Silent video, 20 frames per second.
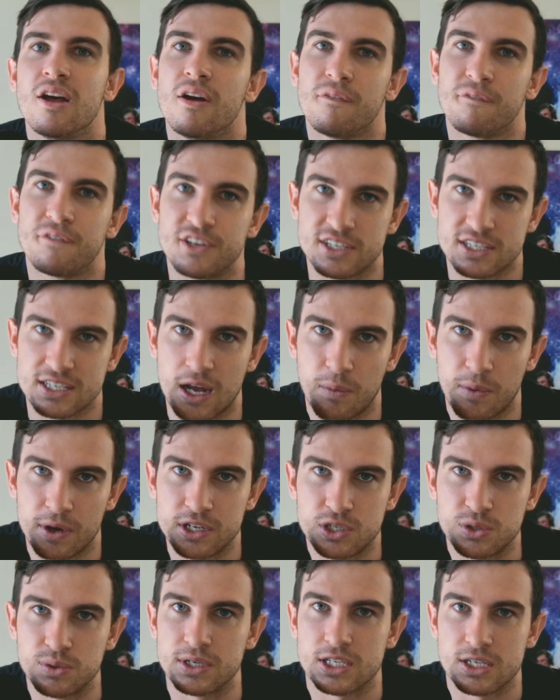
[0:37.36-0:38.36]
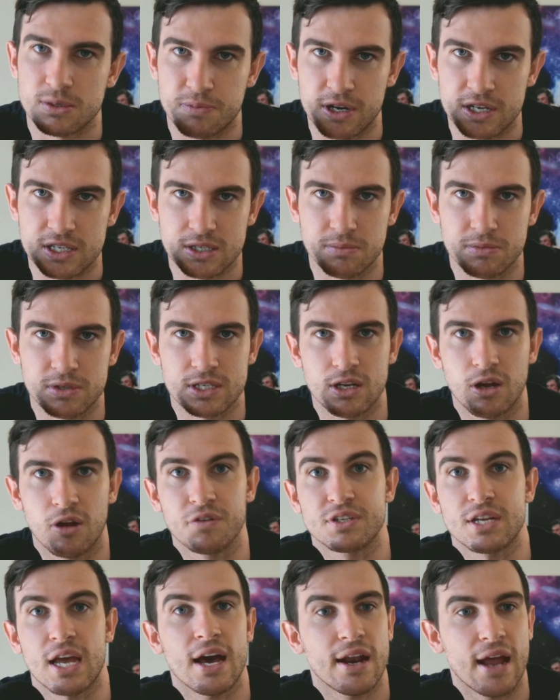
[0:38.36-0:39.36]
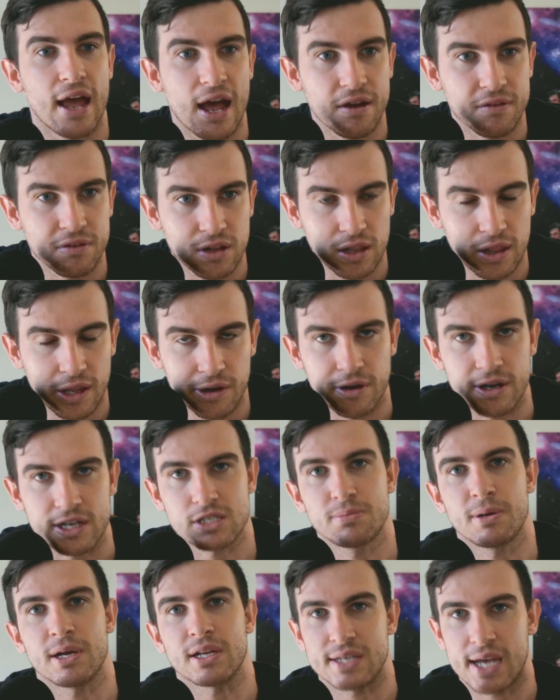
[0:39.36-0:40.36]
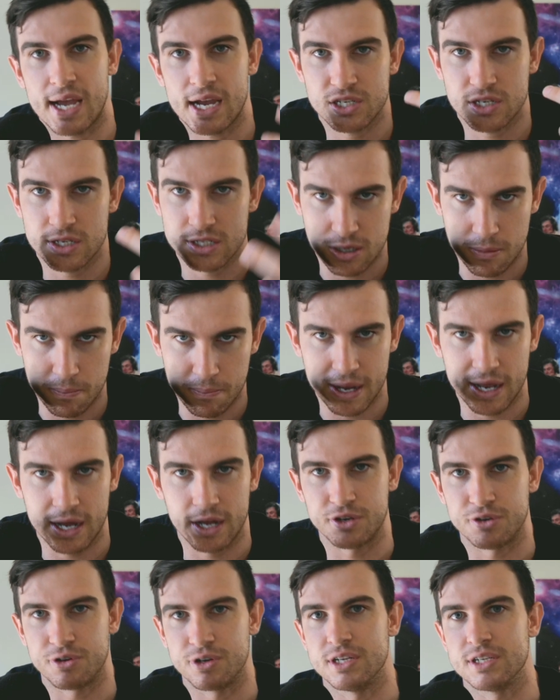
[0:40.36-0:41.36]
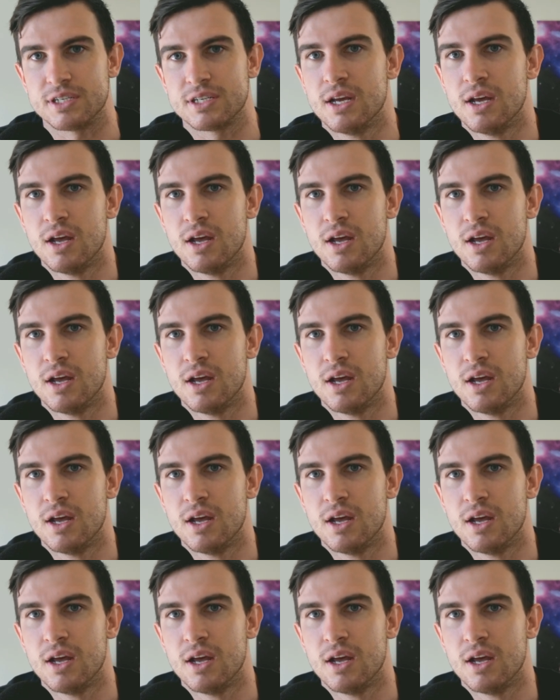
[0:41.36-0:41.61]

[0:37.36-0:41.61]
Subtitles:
for someone to express themselves, how to have clear expectations and boundaries.